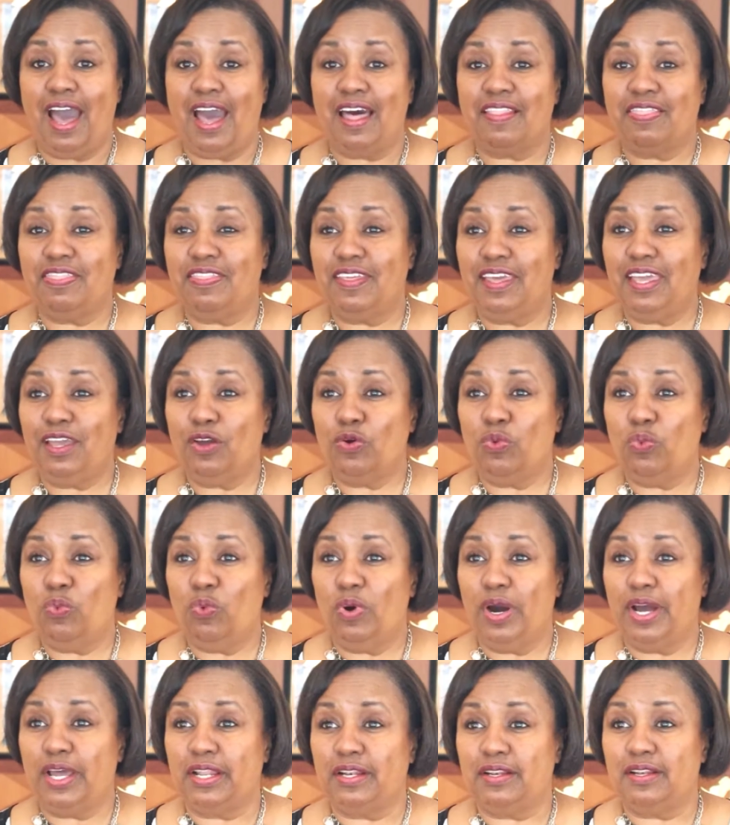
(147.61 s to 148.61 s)
I think
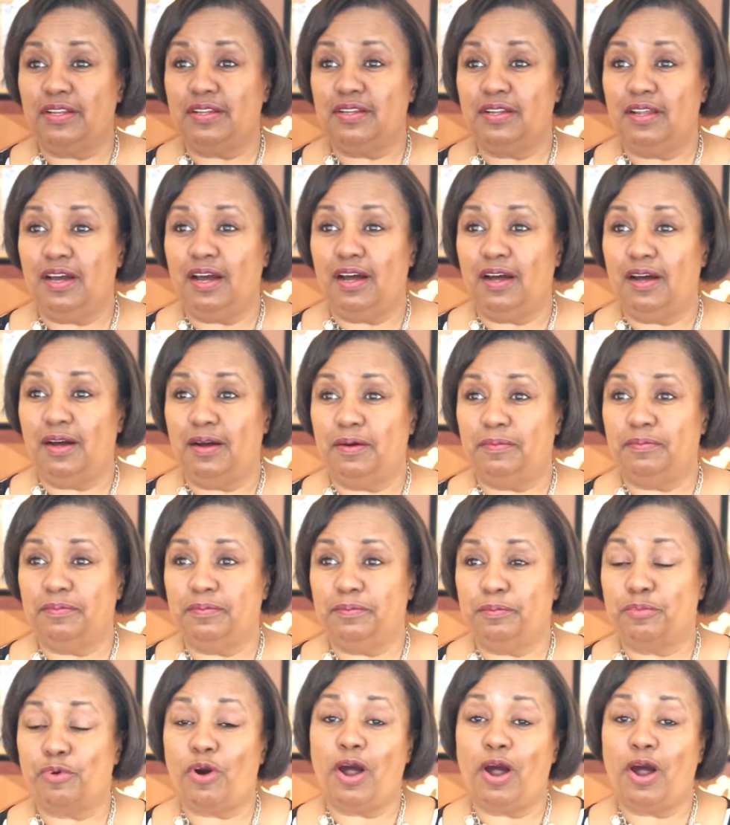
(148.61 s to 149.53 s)
what um,